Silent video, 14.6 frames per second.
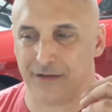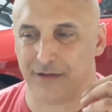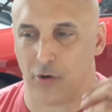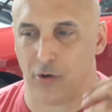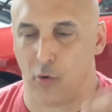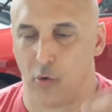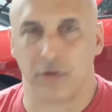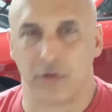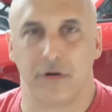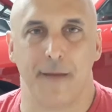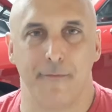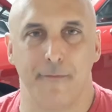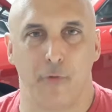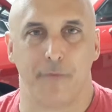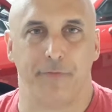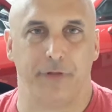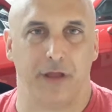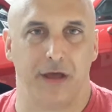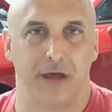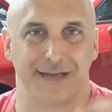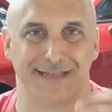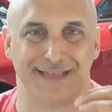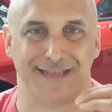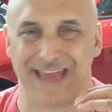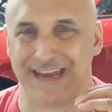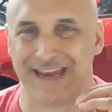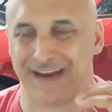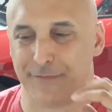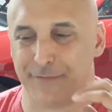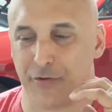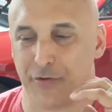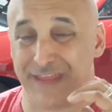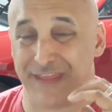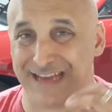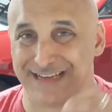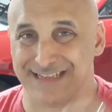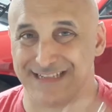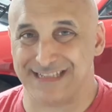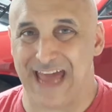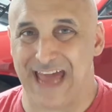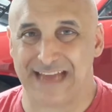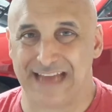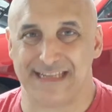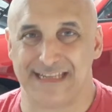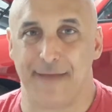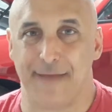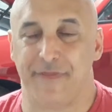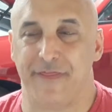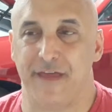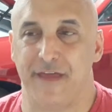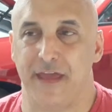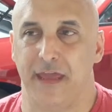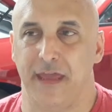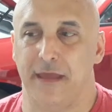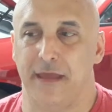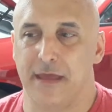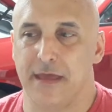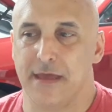Ordered up more plugs. They ended up doing the exact same thing.